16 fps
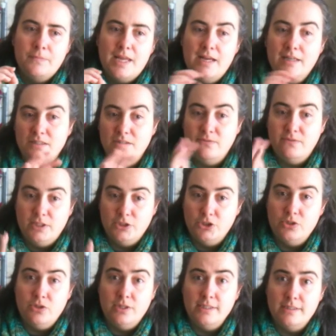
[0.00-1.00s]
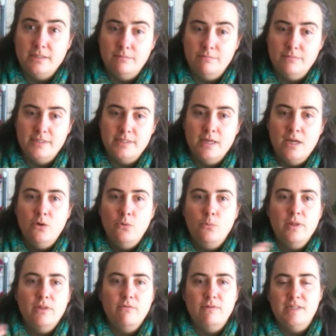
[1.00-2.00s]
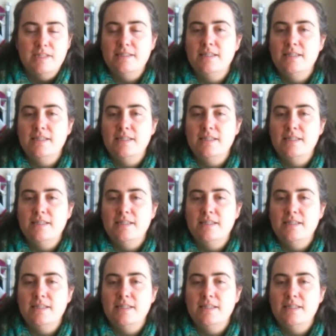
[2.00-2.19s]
as fashion items, whether